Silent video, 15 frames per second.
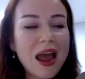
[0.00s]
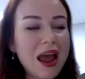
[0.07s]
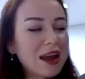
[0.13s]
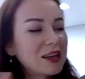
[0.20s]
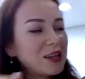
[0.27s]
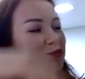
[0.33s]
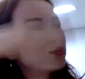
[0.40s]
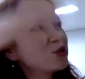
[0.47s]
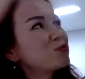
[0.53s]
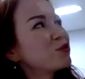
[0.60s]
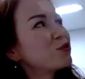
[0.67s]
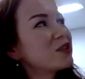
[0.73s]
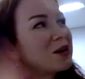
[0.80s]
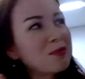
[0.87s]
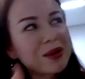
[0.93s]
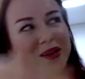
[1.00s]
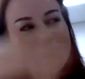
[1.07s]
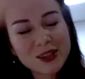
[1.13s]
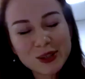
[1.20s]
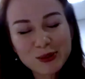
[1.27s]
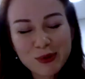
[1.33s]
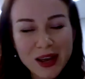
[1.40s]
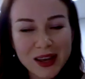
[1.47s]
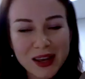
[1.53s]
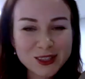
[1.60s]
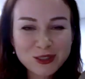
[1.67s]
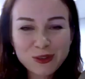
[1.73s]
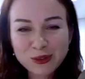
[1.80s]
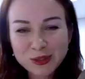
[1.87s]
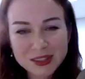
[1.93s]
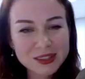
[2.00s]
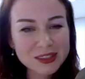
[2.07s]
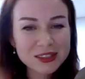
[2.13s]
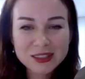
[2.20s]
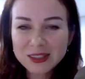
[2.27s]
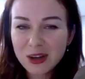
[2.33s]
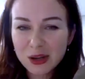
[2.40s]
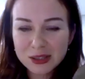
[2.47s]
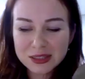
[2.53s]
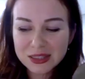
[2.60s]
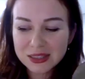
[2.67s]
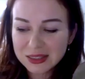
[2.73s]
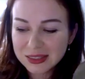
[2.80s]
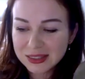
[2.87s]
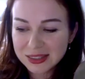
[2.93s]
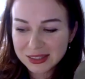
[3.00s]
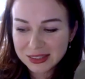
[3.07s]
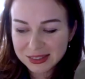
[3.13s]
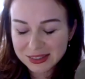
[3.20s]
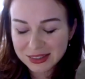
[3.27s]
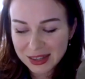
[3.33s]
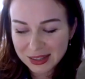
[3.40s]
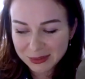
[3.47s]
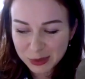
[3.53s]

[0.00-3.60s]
And he would move them another way. So it's constantly,